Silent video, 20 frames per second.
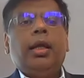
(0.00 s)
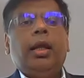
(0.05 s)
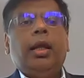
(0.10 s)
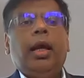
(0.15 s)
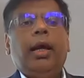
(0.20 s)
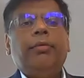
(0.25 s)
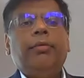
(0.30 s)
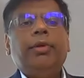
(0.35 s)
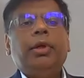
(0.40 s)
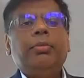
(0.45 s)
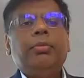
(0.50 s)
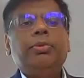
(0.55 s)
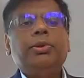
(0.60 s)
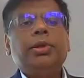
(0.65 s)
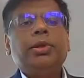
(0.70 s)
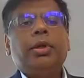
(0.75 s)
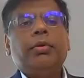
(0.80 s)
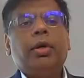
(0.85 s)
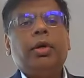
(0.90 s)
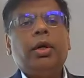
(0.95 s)
having
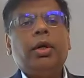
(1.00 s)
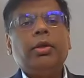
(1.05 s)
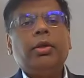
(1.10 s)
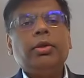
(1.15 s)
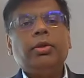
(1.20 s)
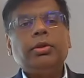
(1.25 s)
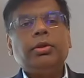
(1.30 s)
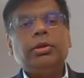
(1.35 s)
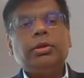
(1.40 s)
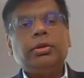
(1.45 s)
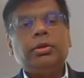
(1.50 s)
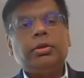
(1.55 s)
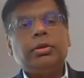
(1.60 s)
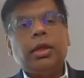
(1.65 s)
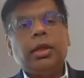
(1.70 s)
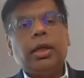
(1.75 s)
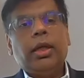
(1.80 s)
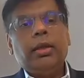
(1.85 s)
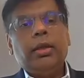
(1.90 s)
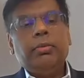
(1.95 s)
observed all those
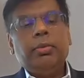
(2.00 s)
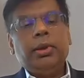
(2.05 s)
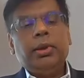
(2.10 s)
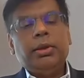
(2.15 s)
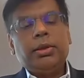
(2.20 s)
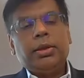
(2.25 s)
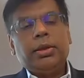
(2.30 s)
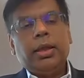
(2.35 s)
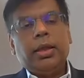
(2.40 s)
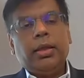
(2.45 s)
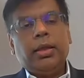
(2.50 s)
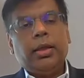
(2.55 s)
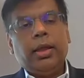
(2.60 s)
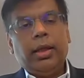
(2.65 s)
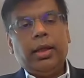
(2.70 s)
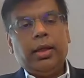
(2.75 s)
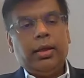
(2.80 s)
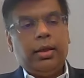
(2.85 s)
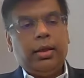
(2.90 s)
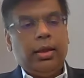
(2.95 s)
elements that
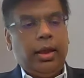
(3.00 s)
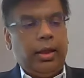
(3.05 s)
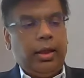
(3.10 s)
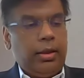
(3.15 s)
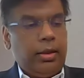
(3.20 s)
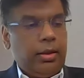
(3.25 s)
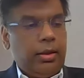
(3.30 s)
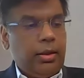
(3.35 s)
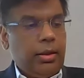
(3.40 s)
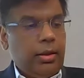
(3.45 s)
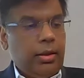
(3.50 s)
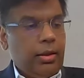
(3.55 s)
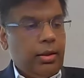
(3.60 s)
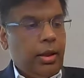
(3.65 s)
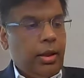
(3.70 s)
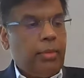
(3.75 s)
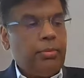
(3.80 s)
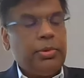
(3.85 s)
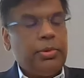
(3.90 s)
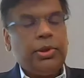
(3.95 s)
that that
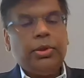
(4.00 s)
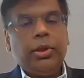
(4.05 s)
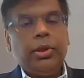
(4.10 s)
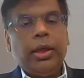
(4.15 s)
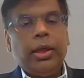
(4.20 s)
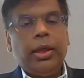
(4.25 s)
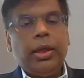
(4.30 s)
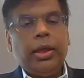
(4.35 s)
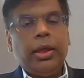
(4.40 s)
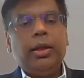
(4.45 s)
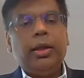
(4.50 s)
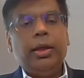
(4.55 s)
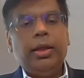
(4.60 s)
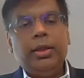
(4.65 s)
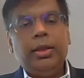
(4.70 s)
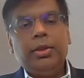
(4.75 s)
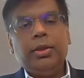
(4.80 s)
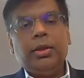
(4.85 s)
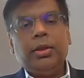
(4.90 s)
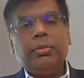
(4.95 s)
come together or
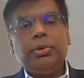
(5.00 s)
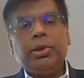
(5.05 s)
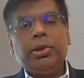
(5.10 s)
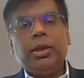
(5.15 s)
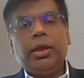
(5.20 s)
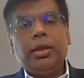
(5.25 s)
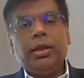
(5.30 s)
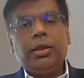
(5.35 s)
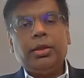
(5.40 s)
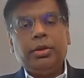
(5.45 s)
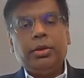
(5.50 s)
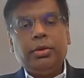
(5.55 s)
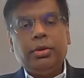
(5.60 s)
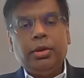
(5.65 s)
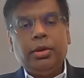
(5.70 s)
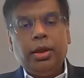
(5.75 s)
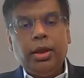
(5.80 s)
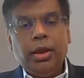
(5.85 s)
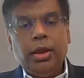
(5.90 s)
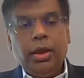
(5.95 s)
need to come together
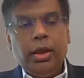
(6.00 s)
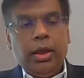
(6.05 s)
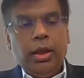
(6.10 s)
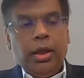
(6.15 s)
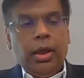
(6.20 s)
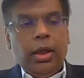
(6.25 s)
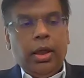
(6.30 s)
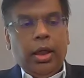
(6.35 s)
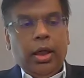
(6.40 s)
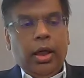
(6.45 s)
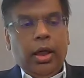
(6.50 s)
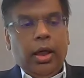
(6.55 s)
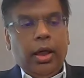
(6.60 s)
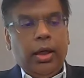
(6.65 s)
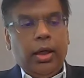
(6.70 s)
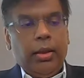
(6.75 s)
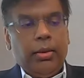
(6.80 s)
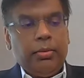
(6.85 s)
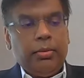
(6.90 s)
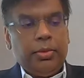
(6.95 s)
to
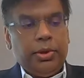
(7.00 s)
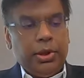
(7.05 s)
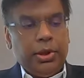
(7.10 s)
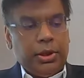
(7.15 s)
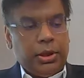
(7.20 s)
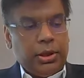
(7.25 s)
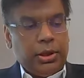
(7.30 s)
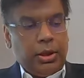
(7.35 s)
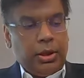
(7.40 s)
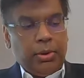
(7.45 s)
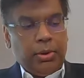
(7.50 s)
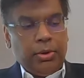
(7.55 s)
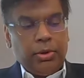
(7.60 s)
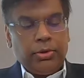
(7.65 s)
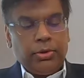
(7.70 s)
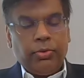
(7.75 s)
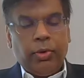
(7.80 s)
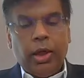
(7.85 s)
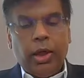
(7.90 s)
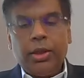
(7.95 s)
um, just some of
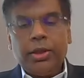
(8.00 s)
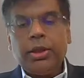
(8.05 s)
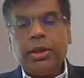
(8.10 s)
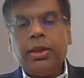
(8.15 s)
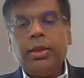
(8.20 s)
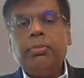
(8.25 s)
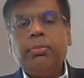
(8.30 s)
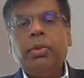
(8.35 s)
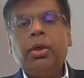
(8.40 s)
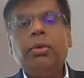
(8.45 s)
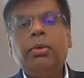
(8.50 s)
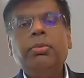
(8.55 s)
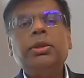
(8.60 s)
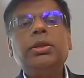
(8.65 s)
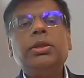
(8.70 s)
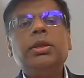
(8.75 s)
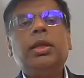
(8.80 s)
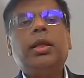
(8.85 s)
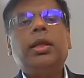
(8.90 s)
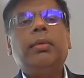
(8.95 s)
those watershed
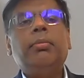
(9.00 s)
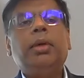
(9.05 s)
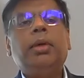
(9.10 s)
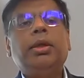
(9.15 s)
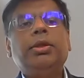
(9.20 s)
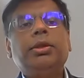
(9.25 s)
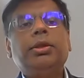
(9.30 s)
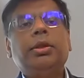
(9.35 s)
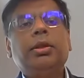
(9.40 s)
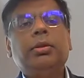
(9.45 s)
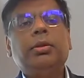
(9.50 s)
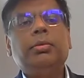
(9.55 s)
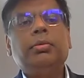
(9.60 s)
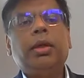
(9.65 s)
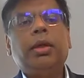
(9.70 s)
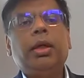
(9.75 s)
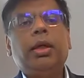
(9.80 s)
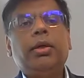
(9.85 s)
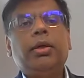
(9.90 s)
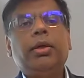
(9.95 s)
moments that I mentioned in
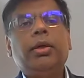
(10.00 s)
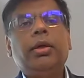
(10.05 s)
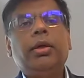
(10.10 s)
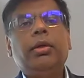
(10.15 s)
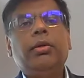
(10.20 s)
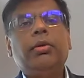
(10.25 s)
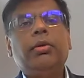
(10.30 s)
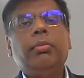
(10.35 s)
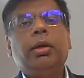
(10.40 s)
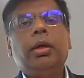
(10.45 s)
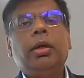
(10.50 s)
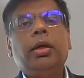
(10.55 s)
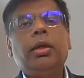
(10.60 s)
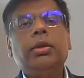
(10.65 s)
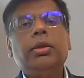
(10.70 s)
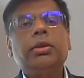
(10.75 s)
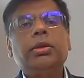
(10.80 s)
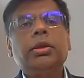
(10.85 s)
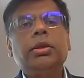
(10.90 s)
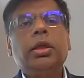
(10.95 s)
my earlier
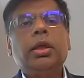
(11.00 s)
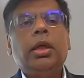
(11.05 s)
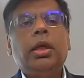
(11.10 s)
remarks